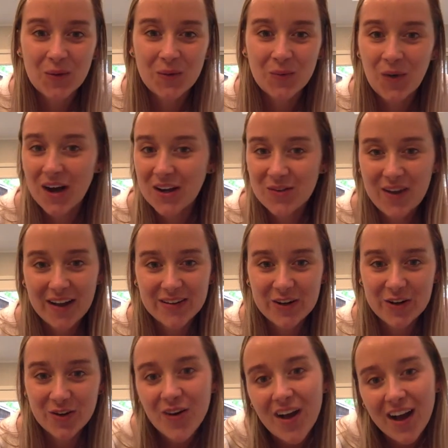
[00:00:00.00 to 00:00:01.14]
Walk around your
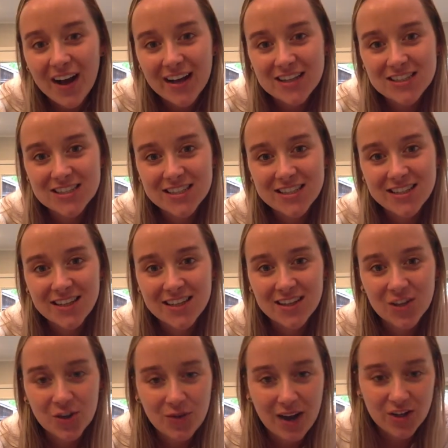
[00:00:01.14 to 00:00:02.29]
garage,
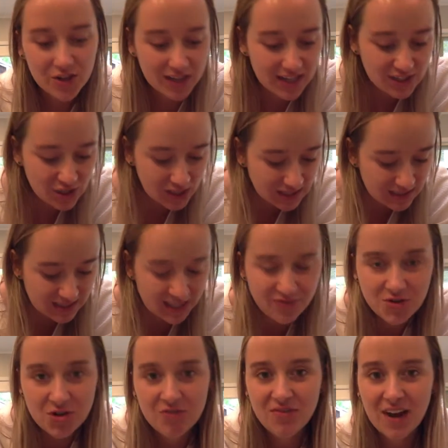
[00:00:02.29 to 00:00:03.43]
look around your kitchen, see if you
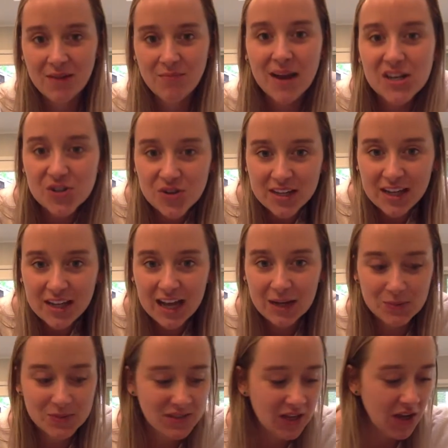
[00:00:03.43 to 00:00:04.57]
can find measuring
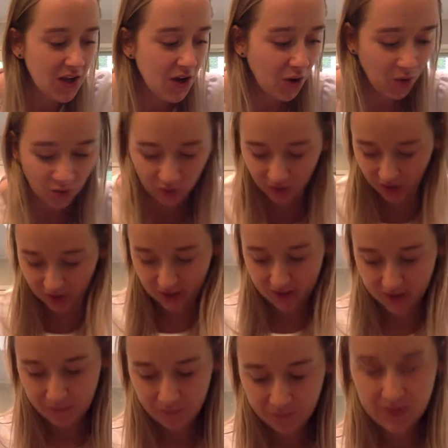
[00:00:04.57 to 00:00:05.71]
cups
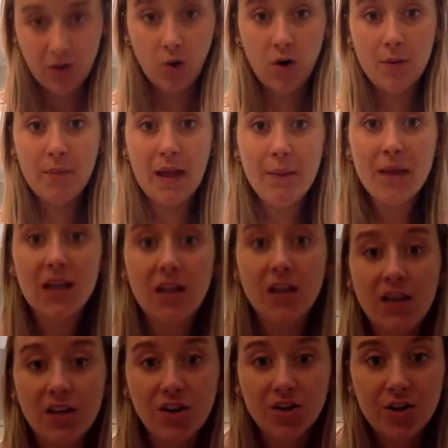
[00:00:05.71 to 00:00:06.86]
or Or maybe
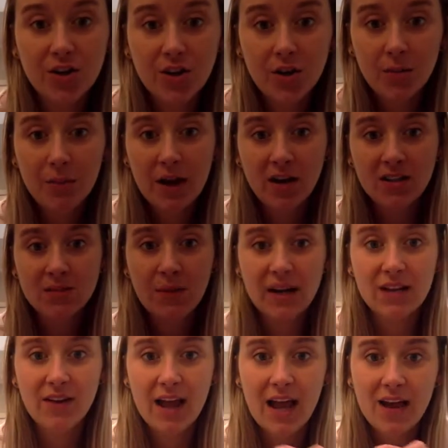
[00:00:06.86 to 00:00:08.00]
your parents might
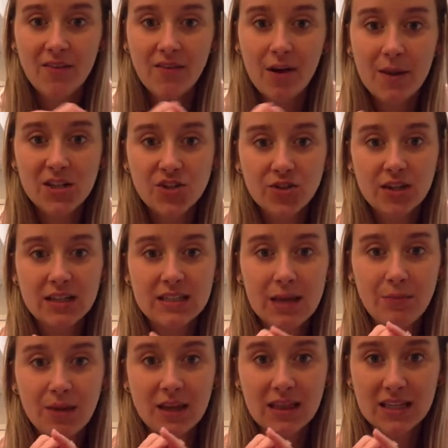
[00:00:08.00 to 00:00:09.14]
even have a measuring tape
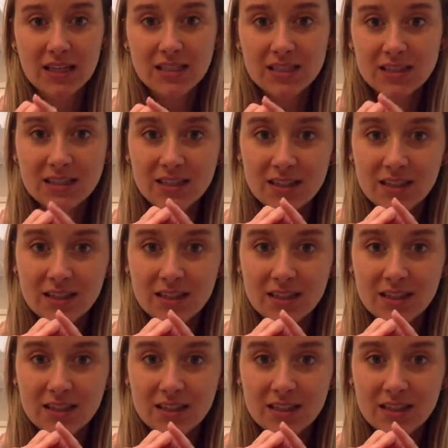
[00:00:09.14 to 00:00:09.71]
like this.